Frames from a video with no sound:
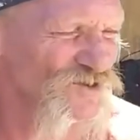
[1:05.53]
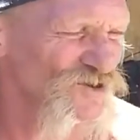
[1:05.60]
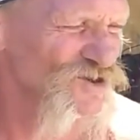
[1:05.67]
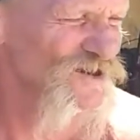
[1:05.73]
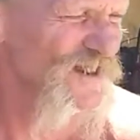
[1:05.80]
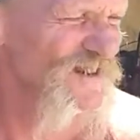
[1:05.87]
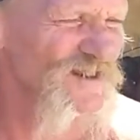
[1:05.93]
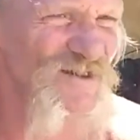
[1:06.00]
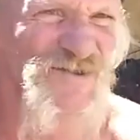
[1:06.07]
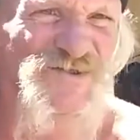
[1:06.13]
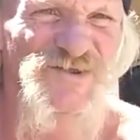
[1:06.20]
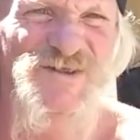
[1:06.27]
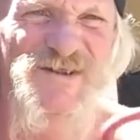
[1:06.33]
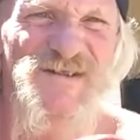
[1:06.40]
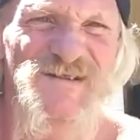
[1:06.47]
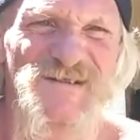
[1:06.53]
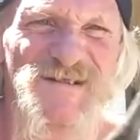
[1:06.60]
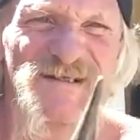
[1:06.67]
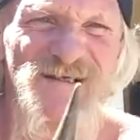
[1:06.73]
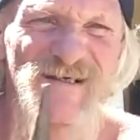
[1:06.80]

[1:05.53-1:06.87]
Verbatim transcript: Tools I use.